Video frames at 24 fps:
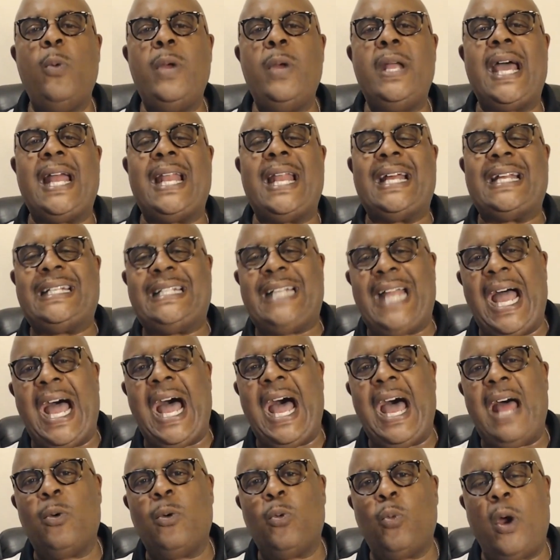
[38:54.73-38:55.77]
we got a
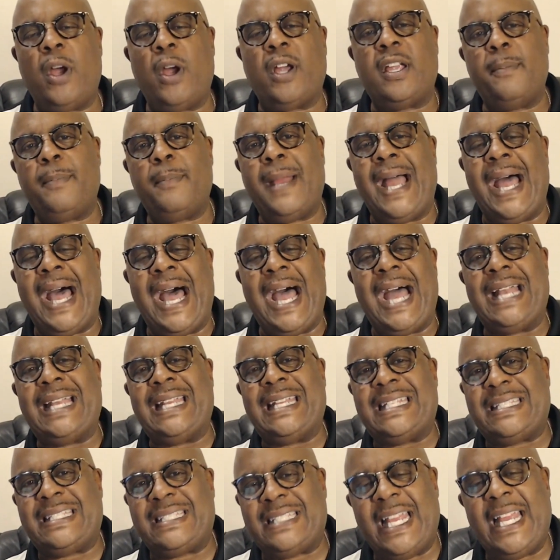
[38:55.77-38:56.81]
guy working behind the
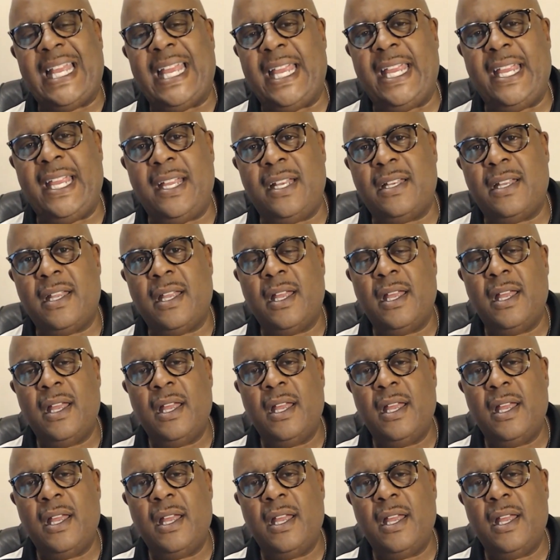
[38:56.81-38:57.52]
scene,